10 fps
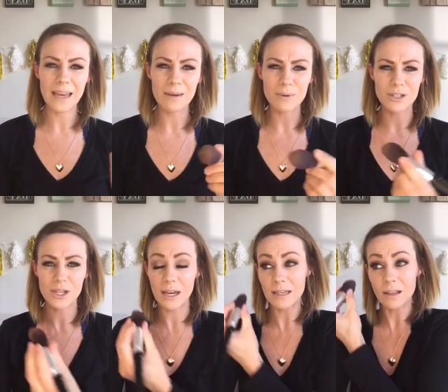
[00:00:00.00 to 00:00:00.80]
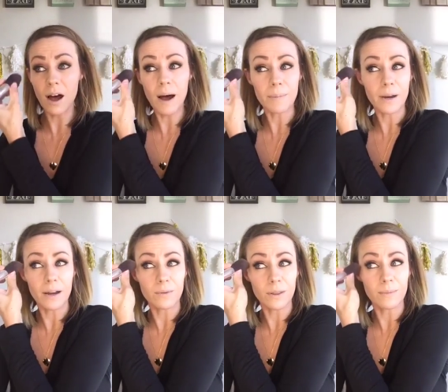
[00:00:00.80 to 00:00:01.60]
I appreciate you guys all hopping
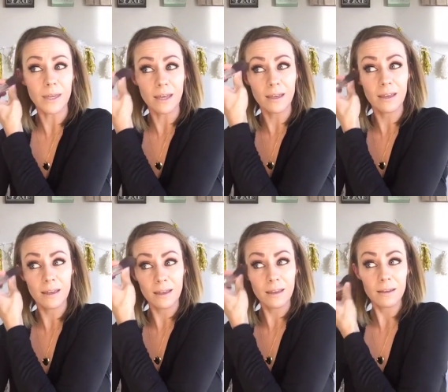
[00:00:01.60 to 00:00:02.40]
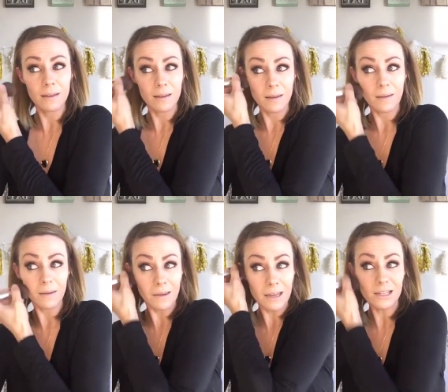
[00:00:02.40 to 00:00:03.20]
on with me.
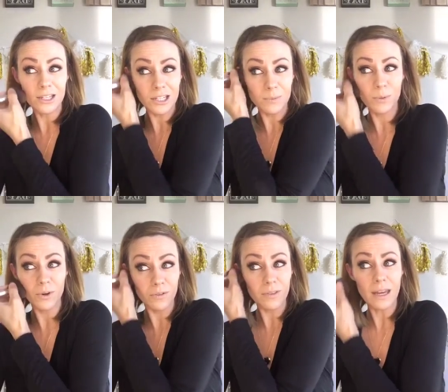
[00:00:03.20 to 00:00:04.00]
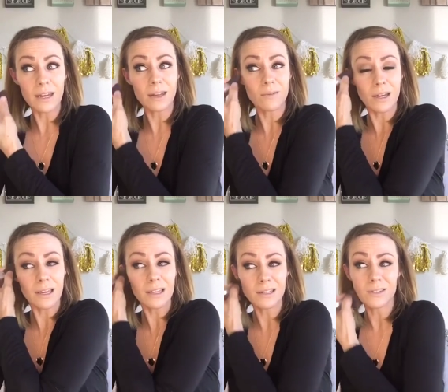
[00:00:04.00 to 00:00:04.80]
It's just proof that anyone
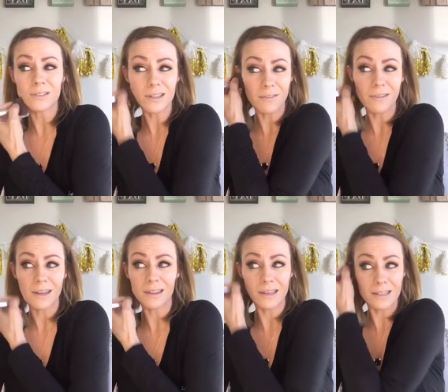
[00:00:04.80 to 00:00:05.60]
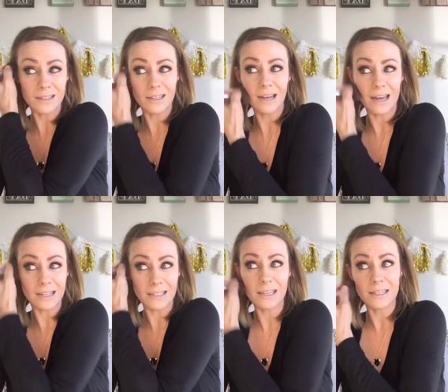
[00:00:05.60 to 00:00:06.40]
can do stuff like this,
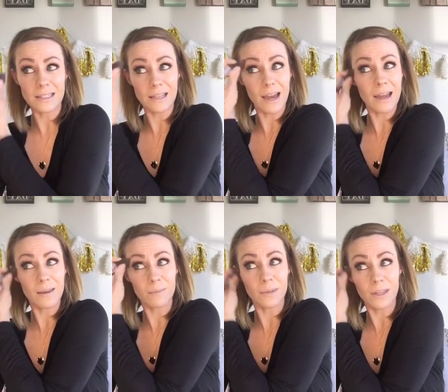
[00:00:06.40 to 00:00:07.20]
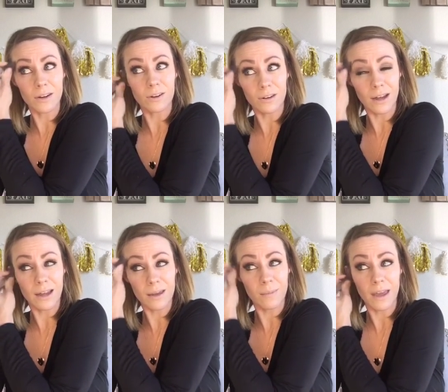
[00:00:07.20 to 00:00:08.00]
guys, because I am literally, I
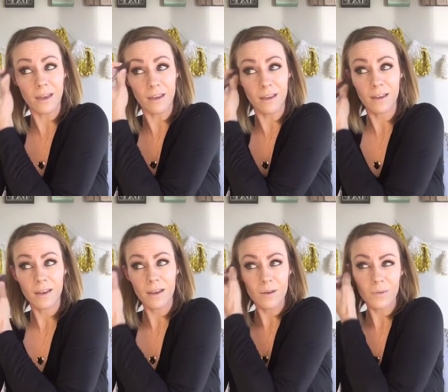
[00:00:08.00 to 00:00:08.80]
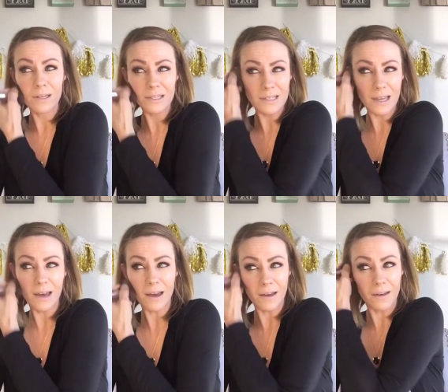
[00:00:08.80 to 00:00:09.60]
am a what is
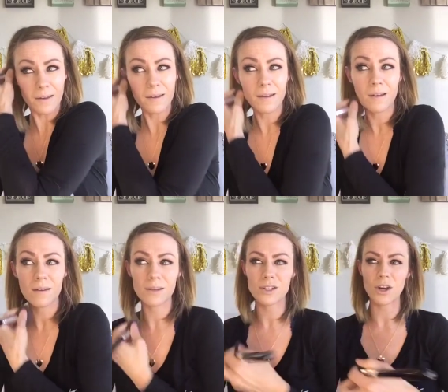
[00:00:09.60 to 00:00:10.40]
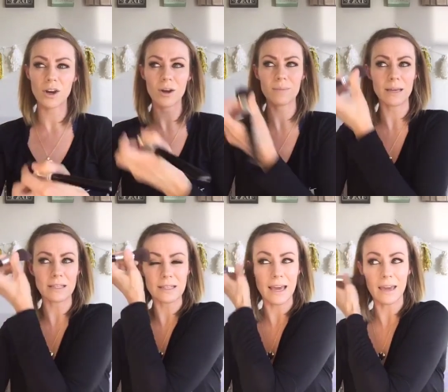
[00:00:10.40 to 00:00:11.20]
the term?
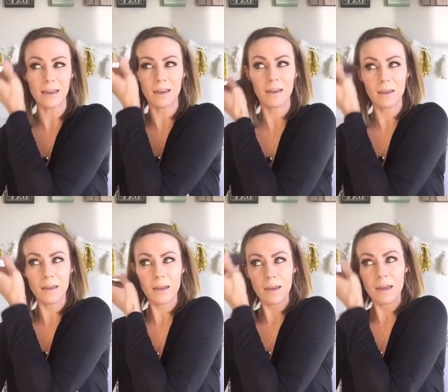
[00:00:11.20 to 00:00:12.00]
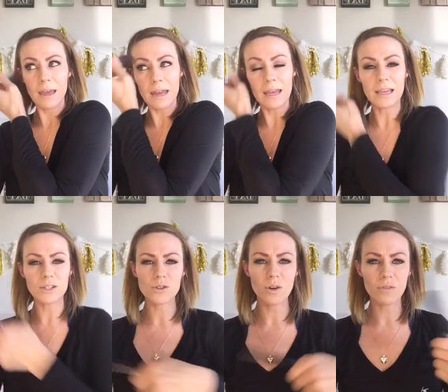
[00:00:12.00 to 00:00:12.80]
It's like an
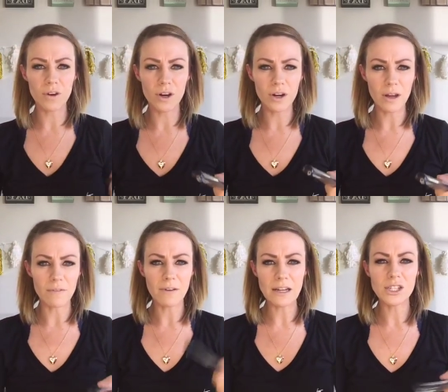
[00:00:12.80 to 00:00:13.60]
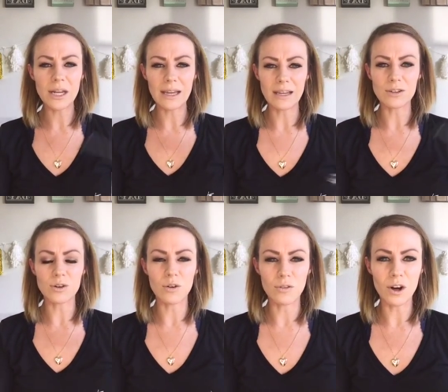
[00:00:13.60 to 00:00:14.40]
introvert, a functioning
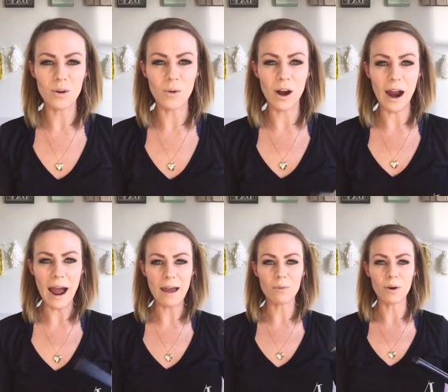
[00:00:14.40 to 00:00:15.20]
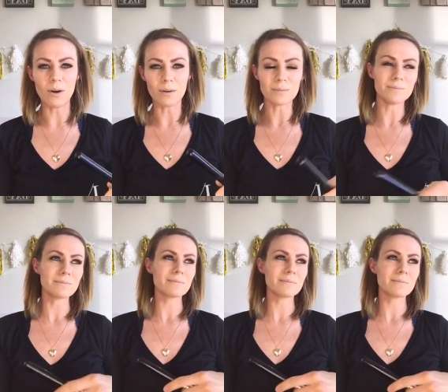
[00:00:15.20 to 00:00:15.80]
introvert, where I will,